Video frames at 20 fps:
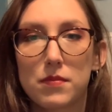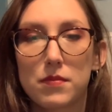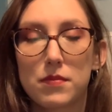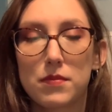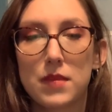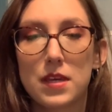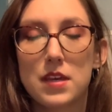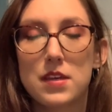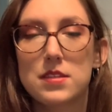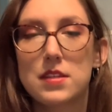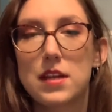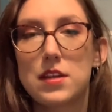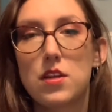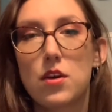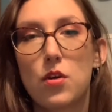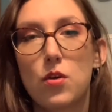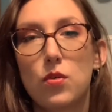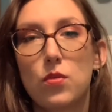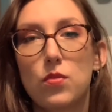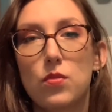because I
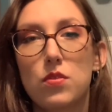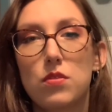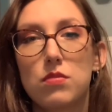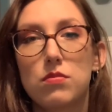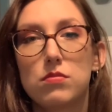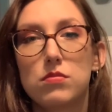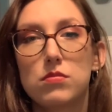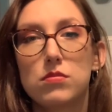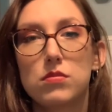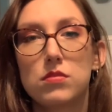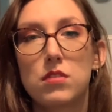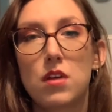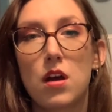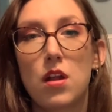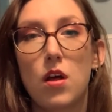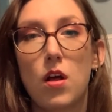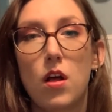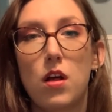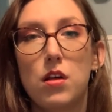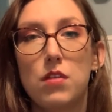know not
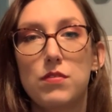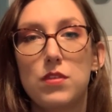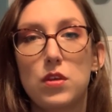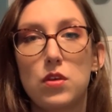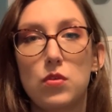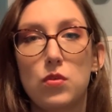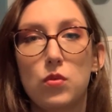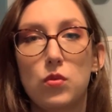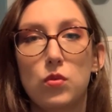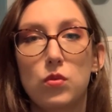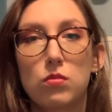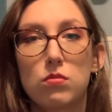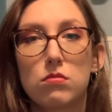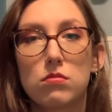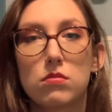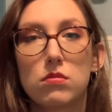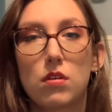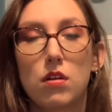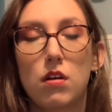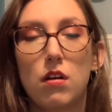all of you
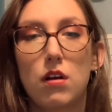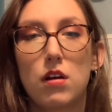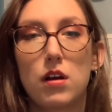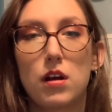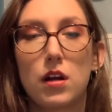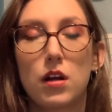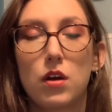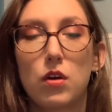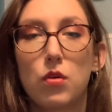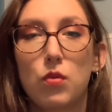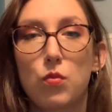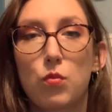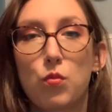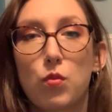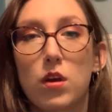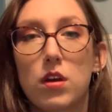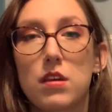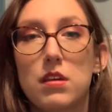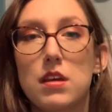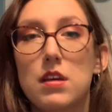are
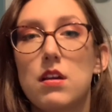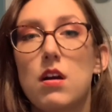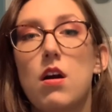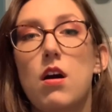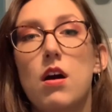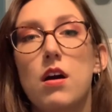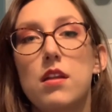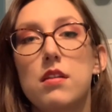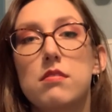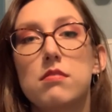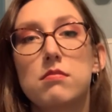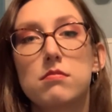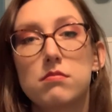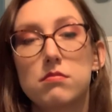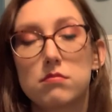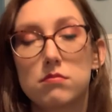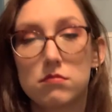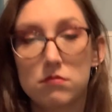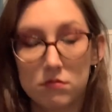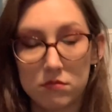working on
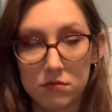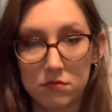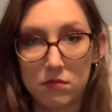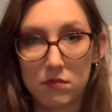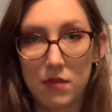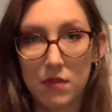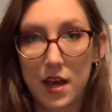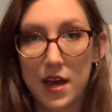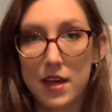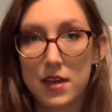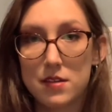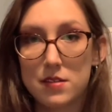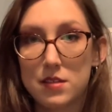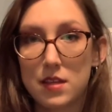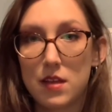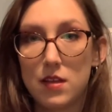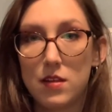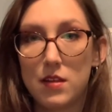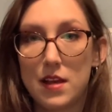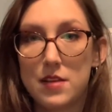
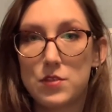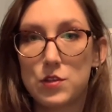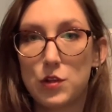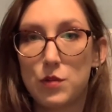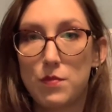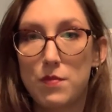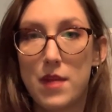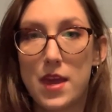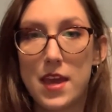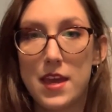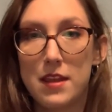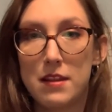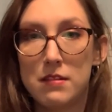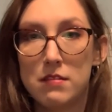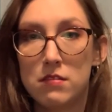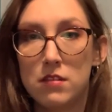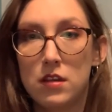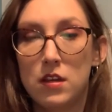iExcel as your main